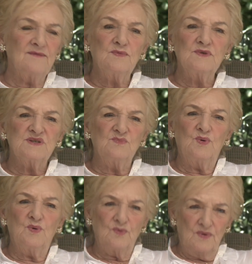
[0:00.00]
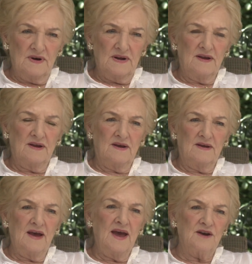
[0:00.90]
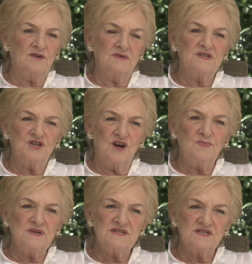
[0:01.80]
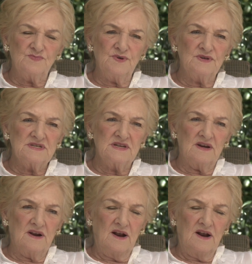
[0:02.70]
was a born actor and show business person.